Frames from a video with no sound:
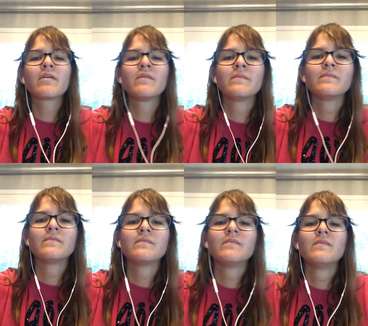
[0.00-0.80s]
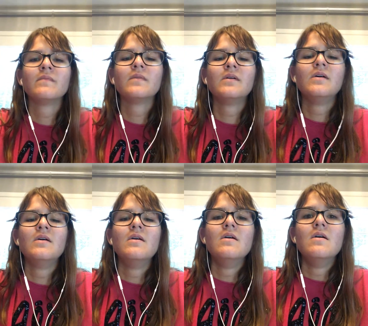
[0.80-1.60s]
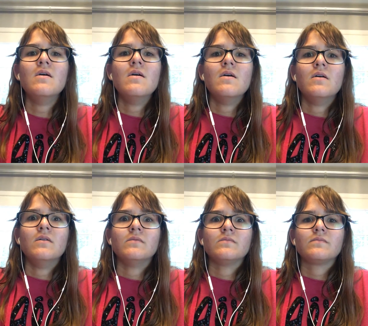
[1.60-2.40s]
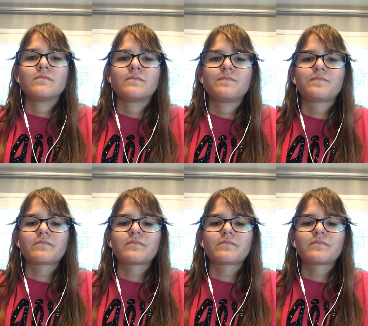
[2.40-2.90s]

Nobody speaks.